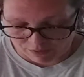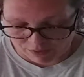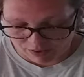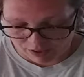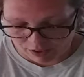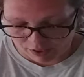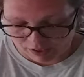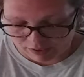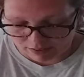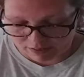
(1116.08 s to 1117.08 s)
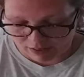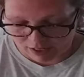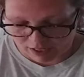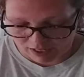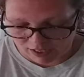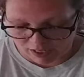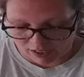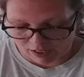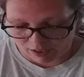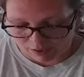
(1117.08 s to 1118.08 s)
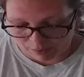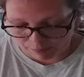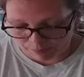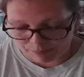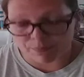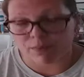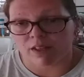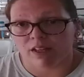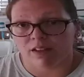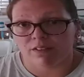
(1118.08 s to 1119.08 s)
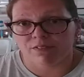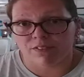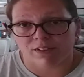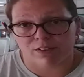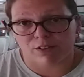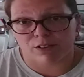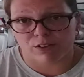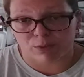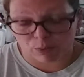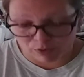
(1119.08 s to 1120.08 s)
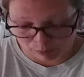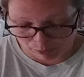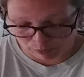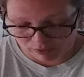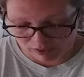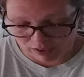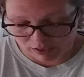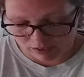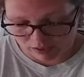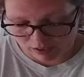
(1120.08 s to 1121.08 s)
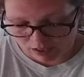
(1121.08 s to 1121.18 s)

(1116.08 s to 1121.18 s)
there is if it's a good source of protein.